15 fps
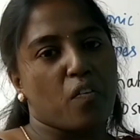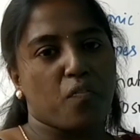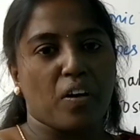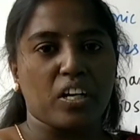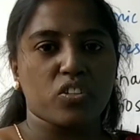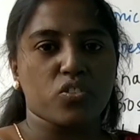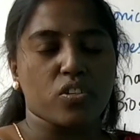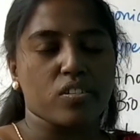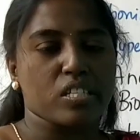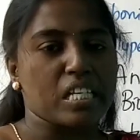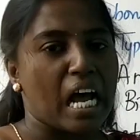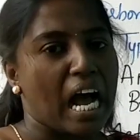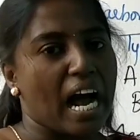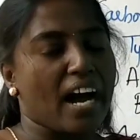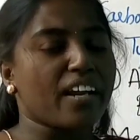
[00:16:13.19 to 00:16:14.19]
functions
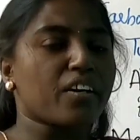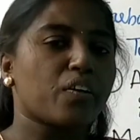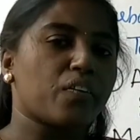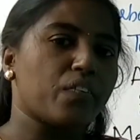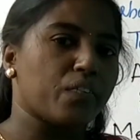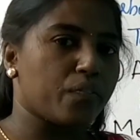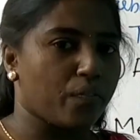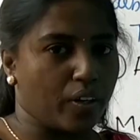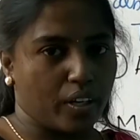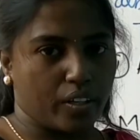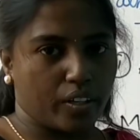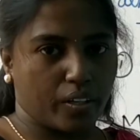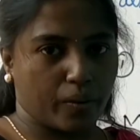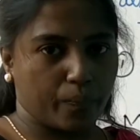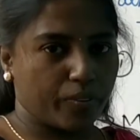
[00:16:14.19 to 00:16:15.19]
or
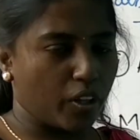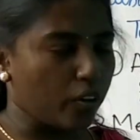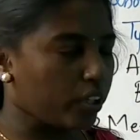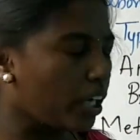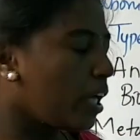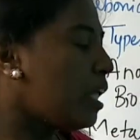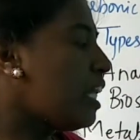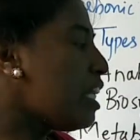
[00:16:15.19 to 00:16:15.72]
work. Okay.